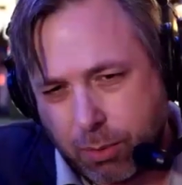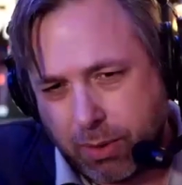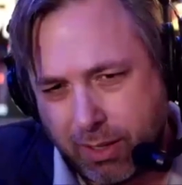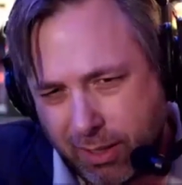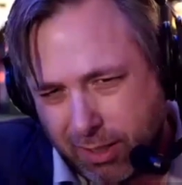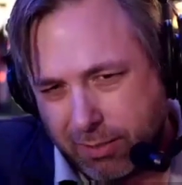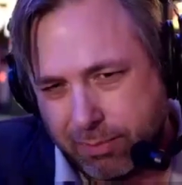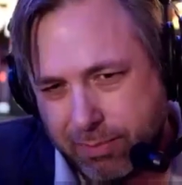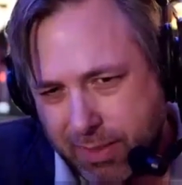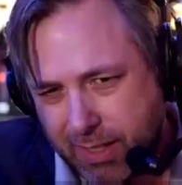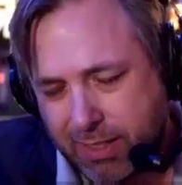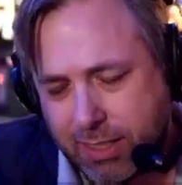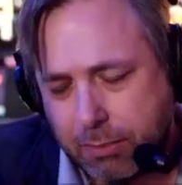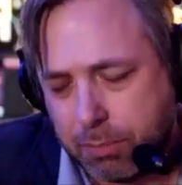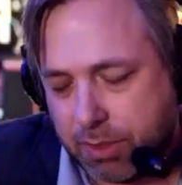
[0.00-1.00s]
you know
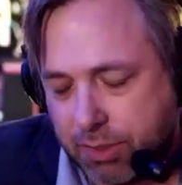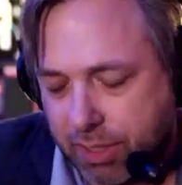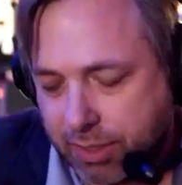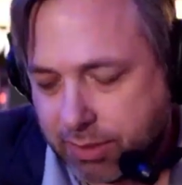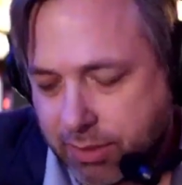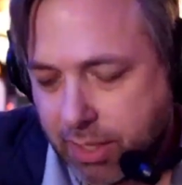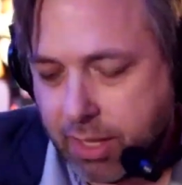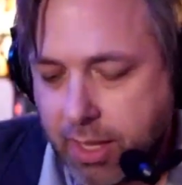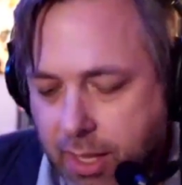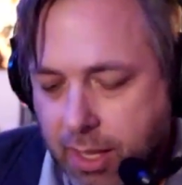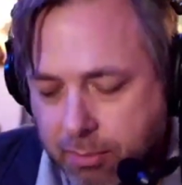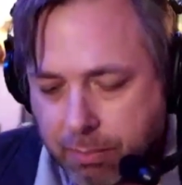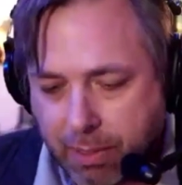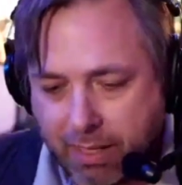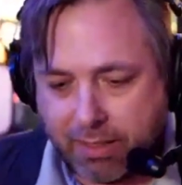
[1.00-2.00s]
similar to this,
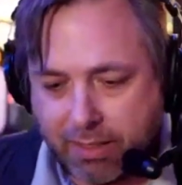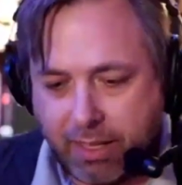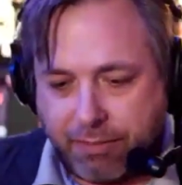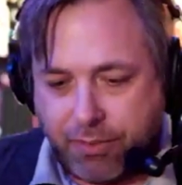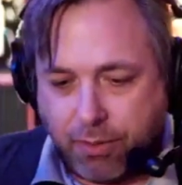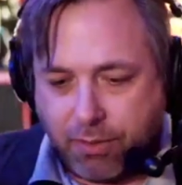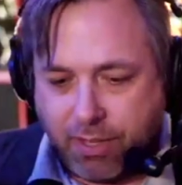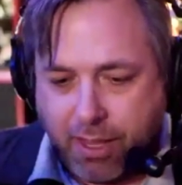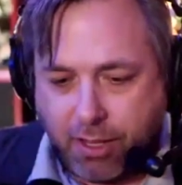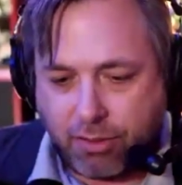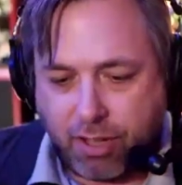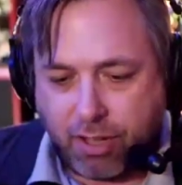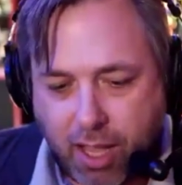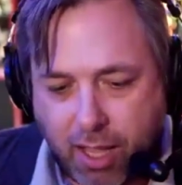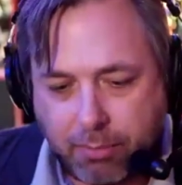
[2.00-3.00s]
but if you take your
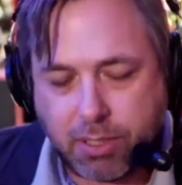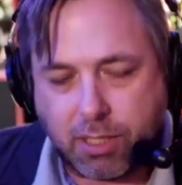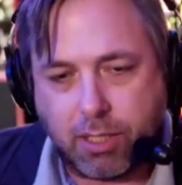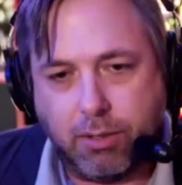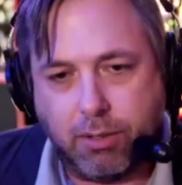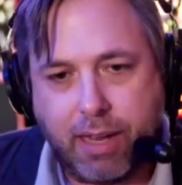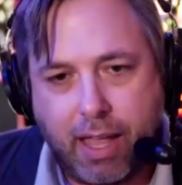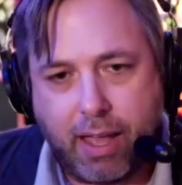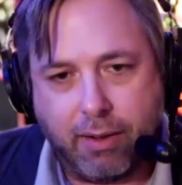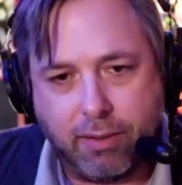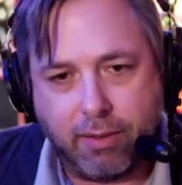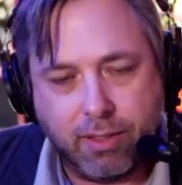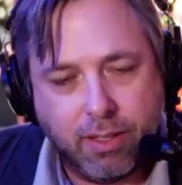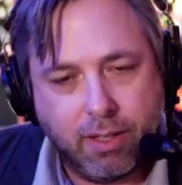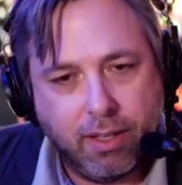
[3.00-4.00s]
time, slow
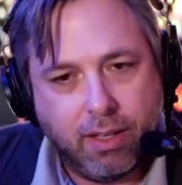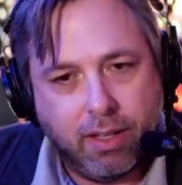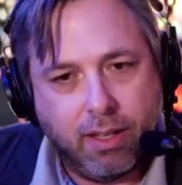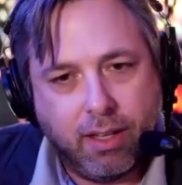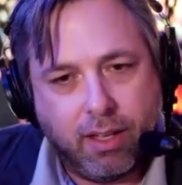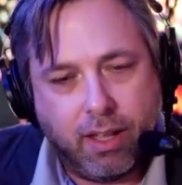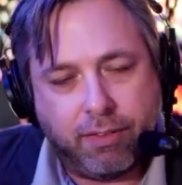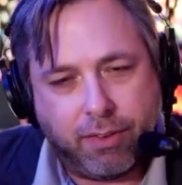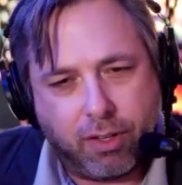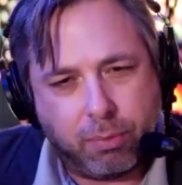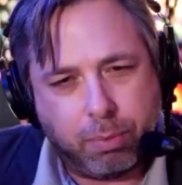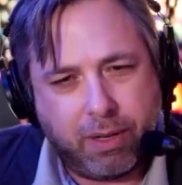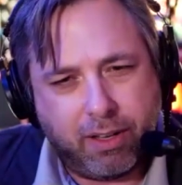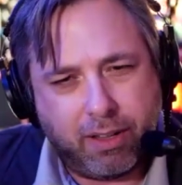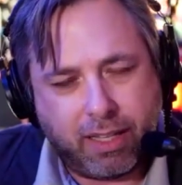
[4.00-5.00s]
down. If you're the
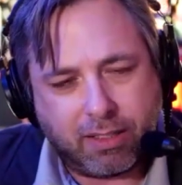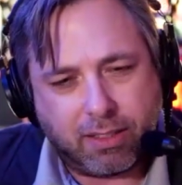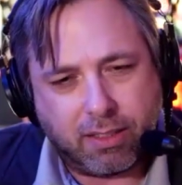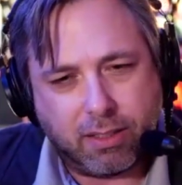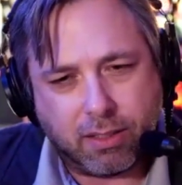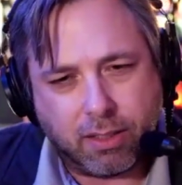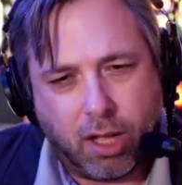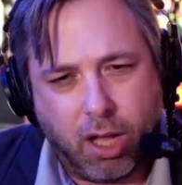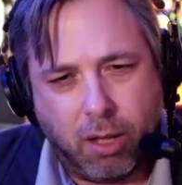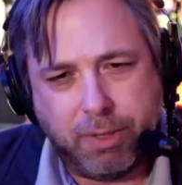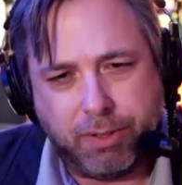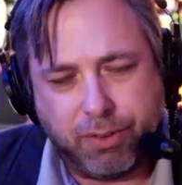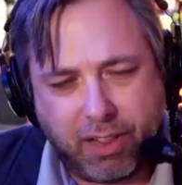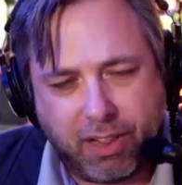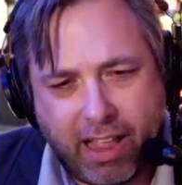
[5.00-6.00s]
player that's calm
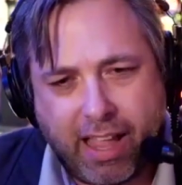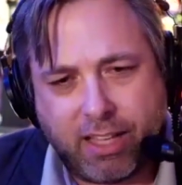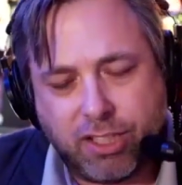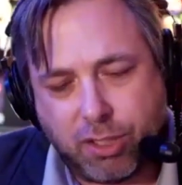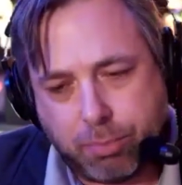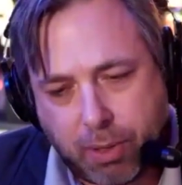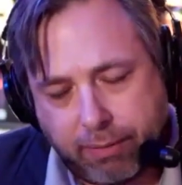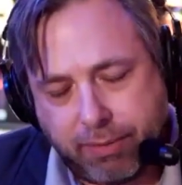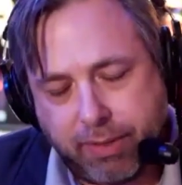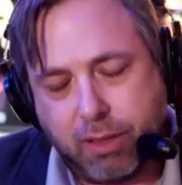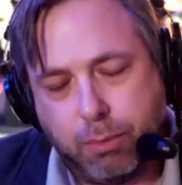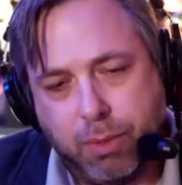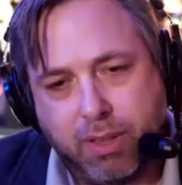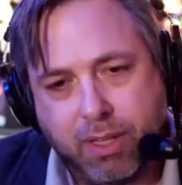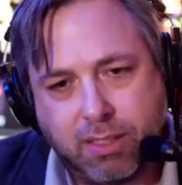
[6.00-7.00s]
and relaxed, you're probably the
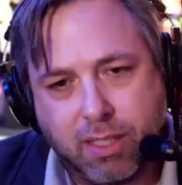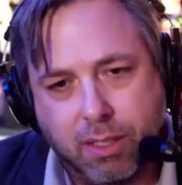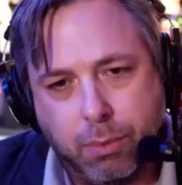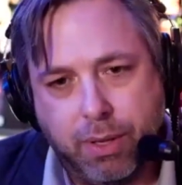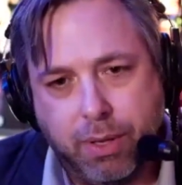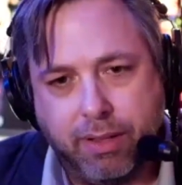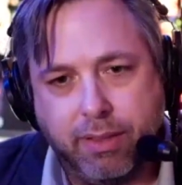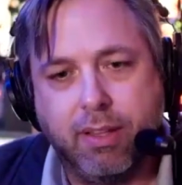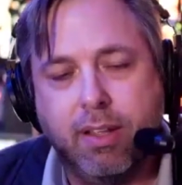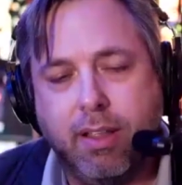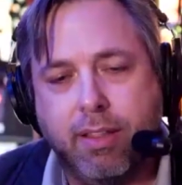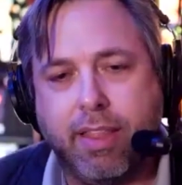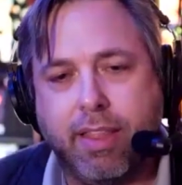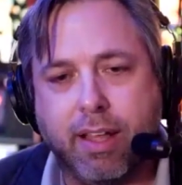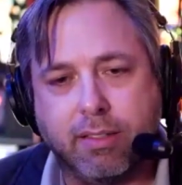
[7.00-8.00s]
one that's going to win
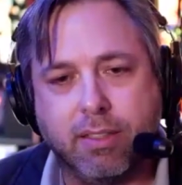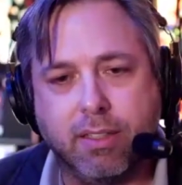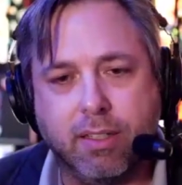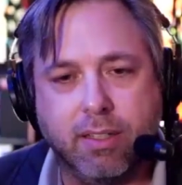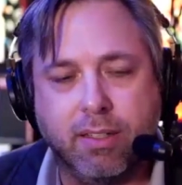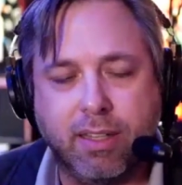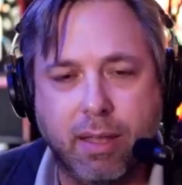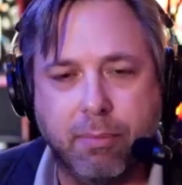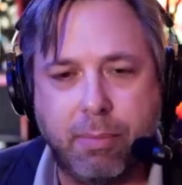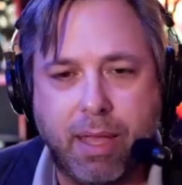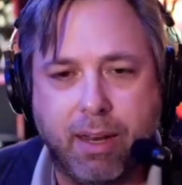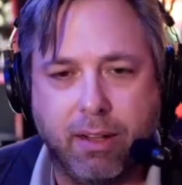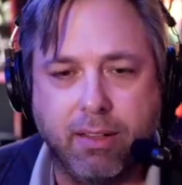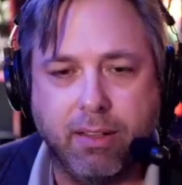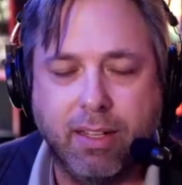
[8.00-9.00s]
that uh, that
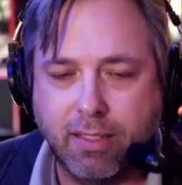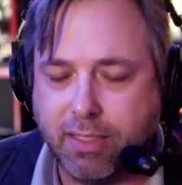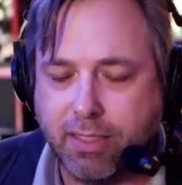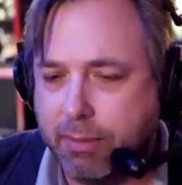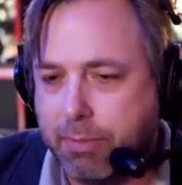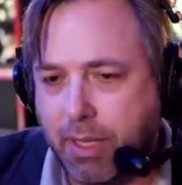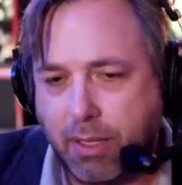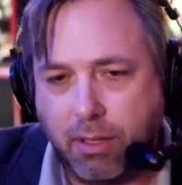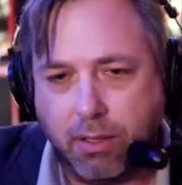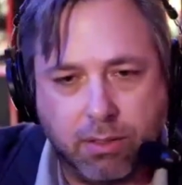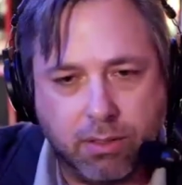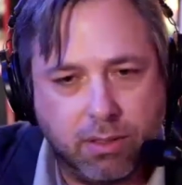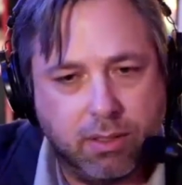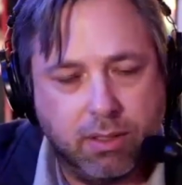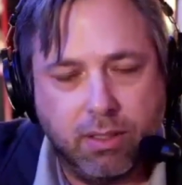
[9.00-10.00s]
battle. And the same thing
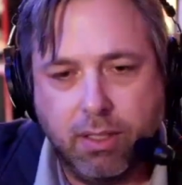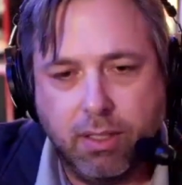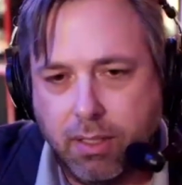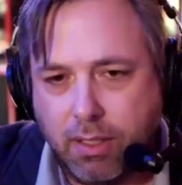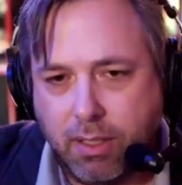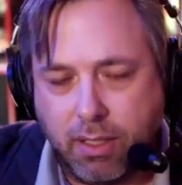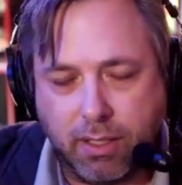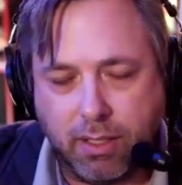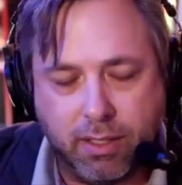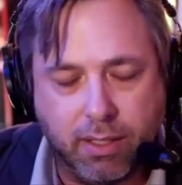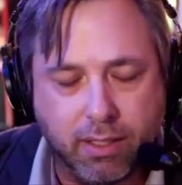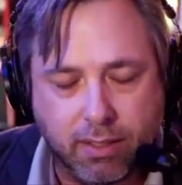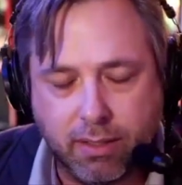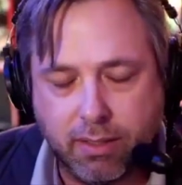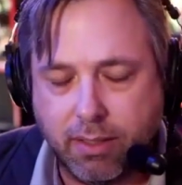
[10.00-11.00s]
goes in
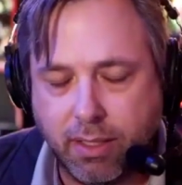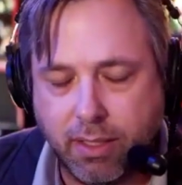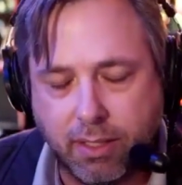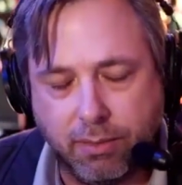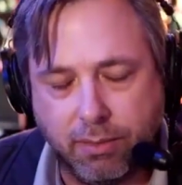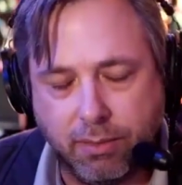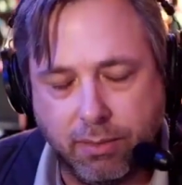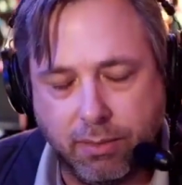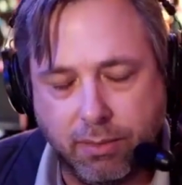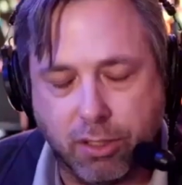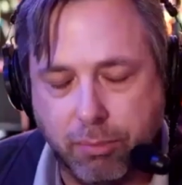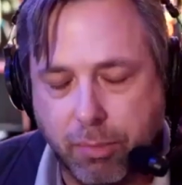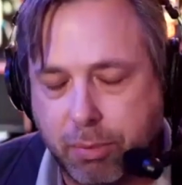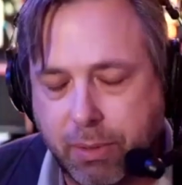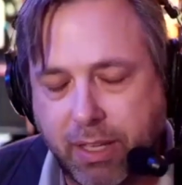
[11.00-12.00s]
uh, in regular
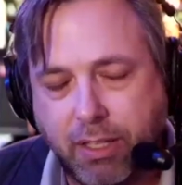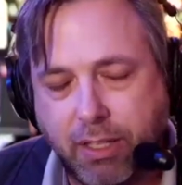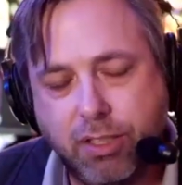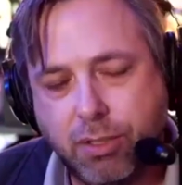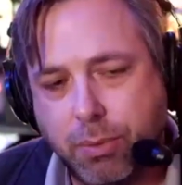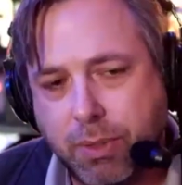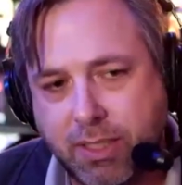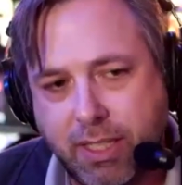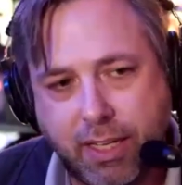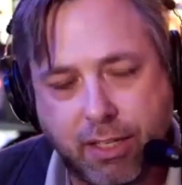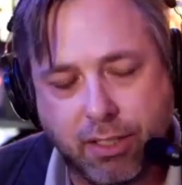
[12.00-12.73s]
tournament play. You just want to take your